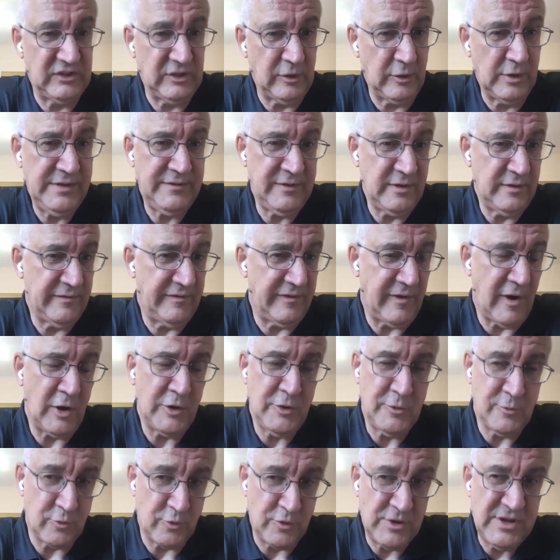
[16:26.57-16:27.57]
So even
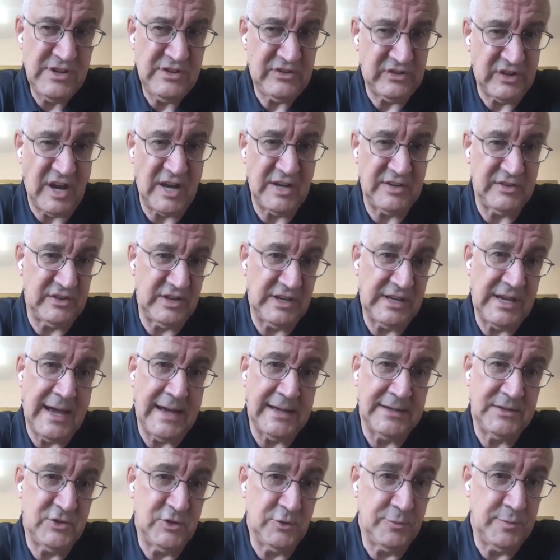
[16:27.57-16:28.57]
volume resizing
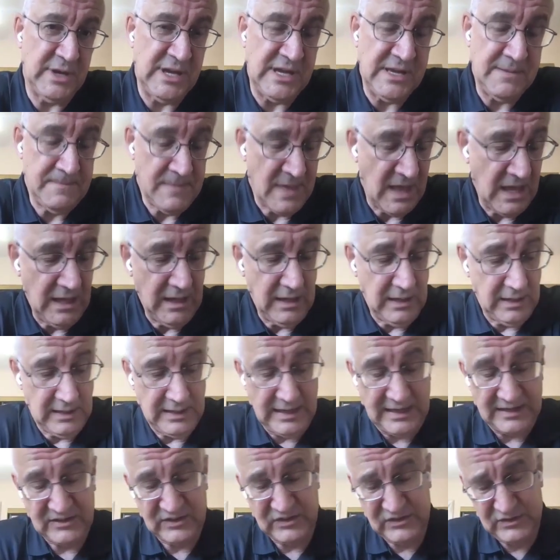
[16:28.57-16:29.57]
had to be
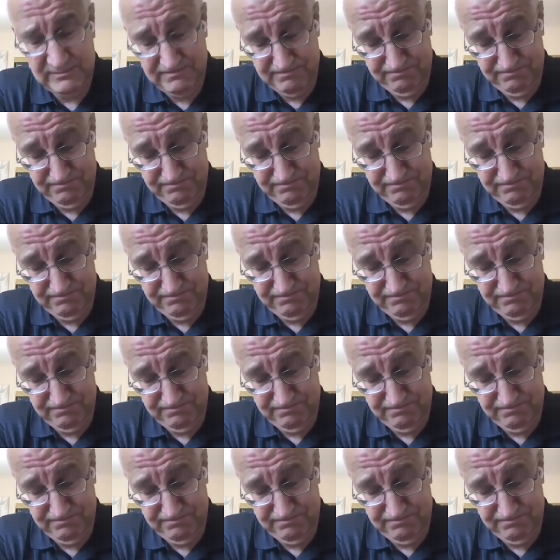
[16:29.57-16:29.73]
like